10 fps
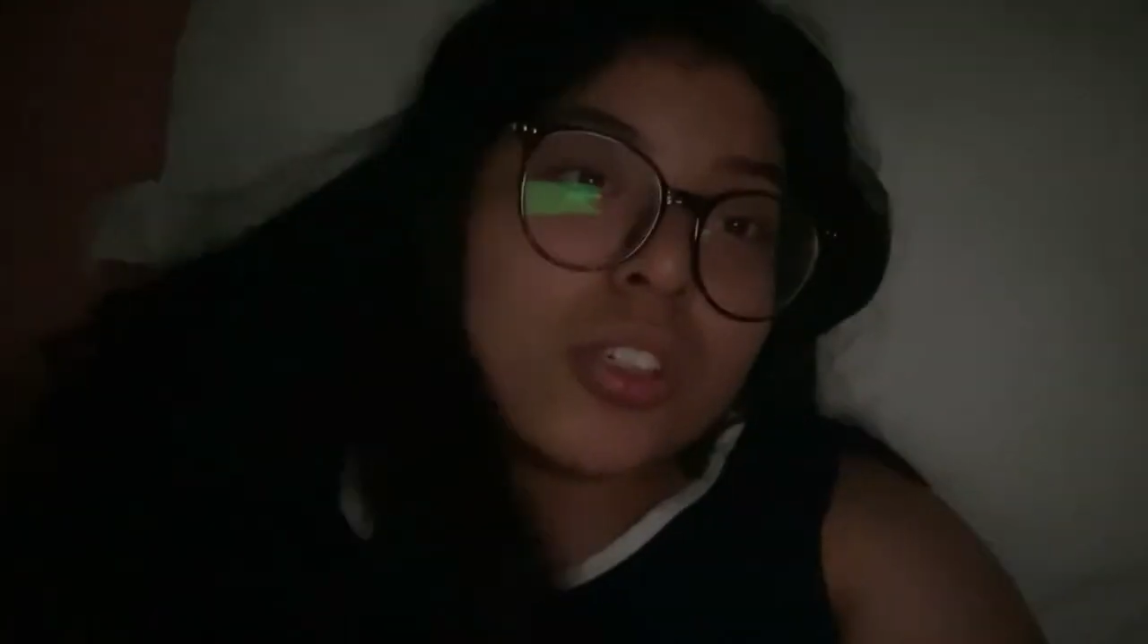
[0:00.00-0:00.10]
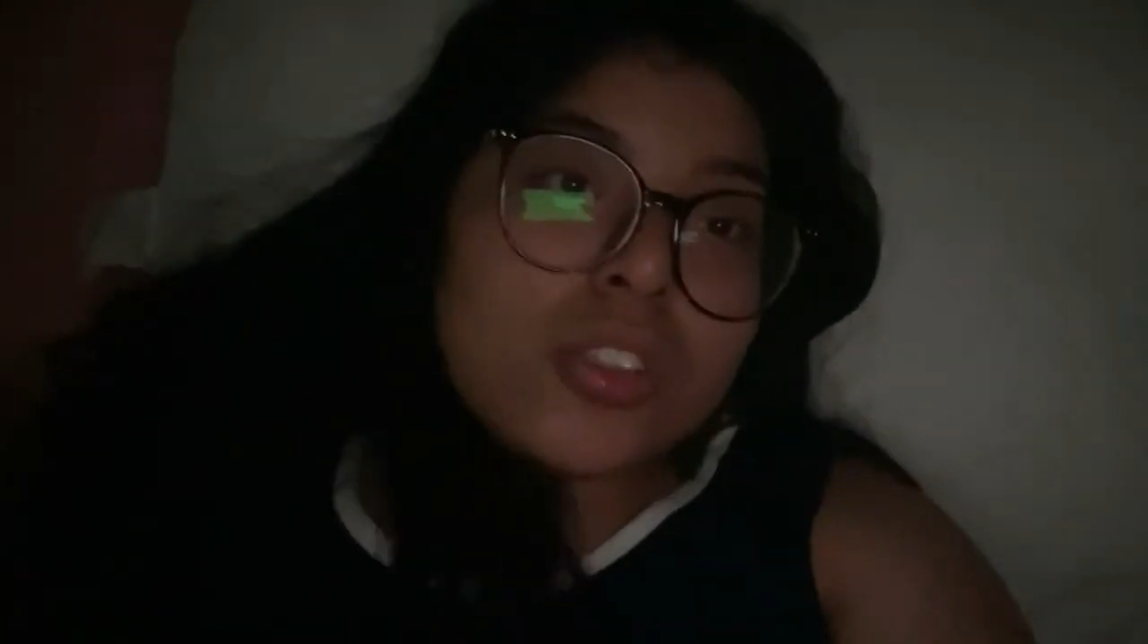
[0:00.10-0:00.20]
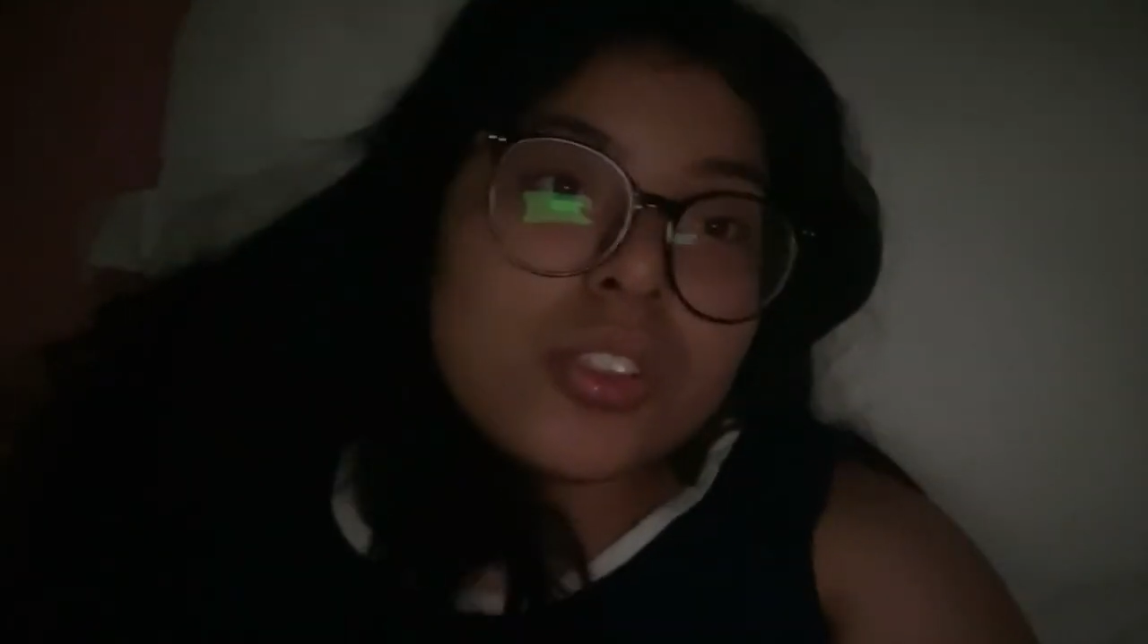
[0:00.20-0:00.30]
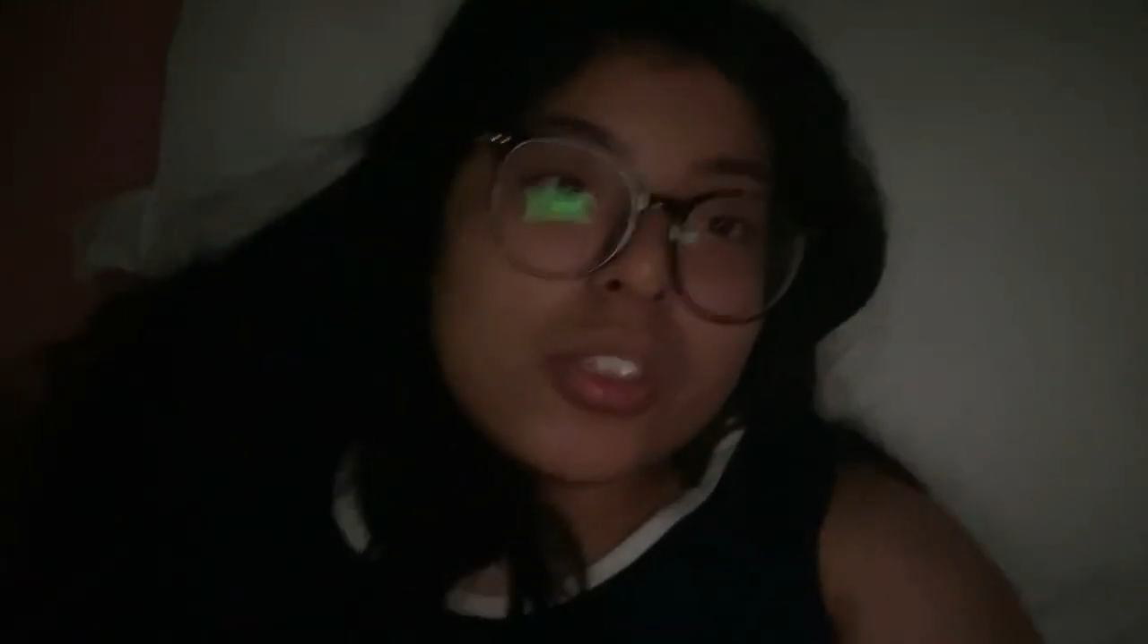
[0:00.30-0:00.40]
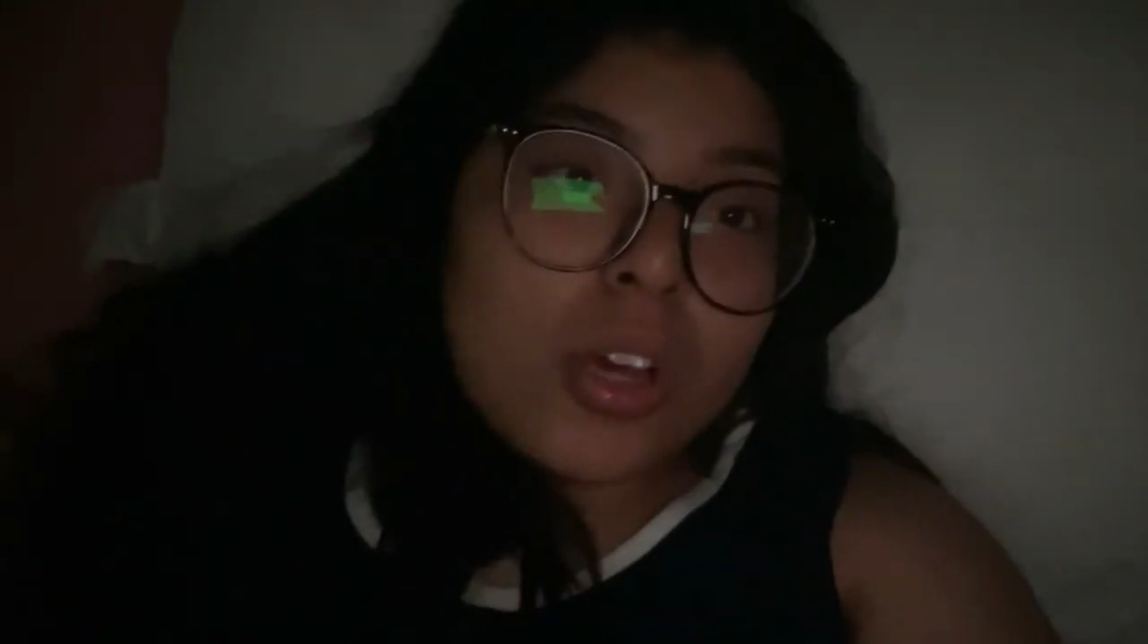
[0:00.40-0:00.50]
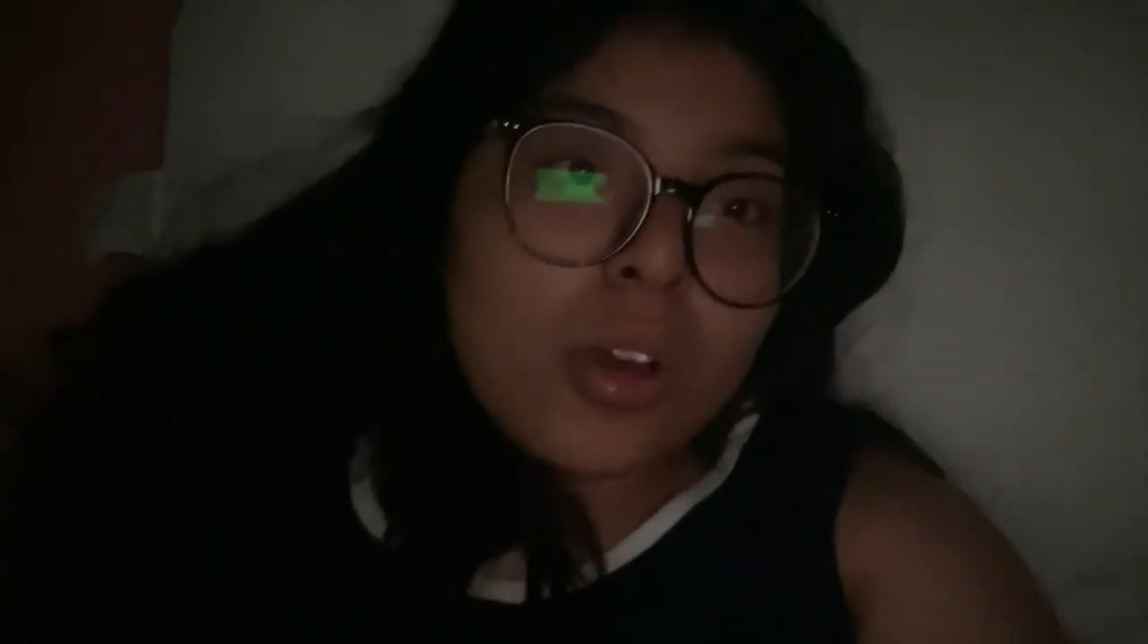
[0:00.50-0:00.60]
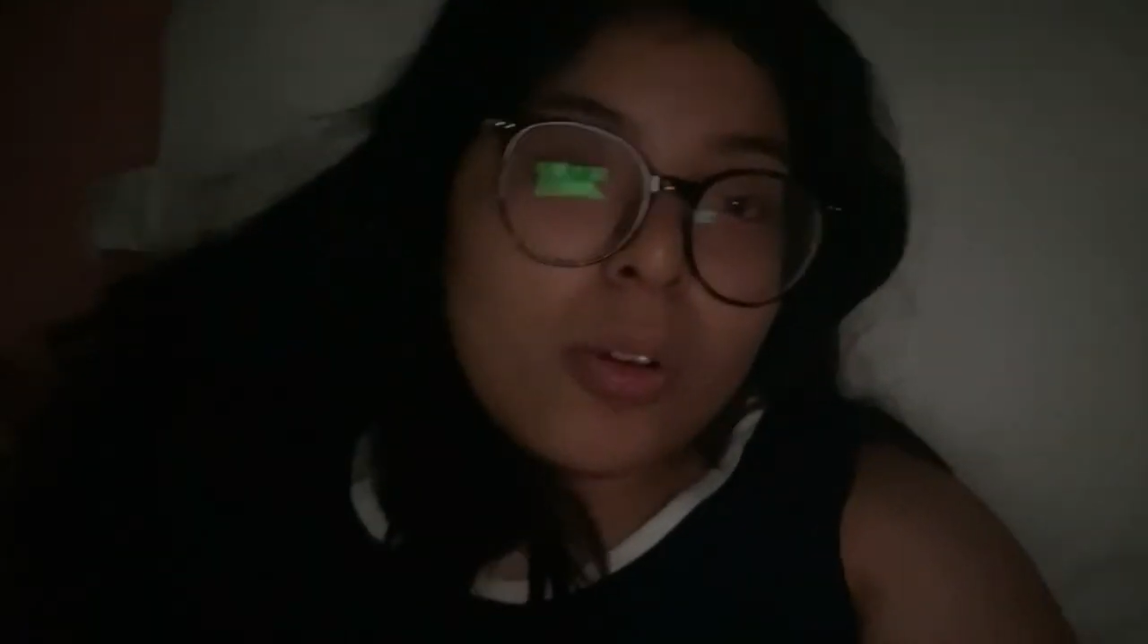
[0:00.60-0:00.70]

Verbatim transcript: So,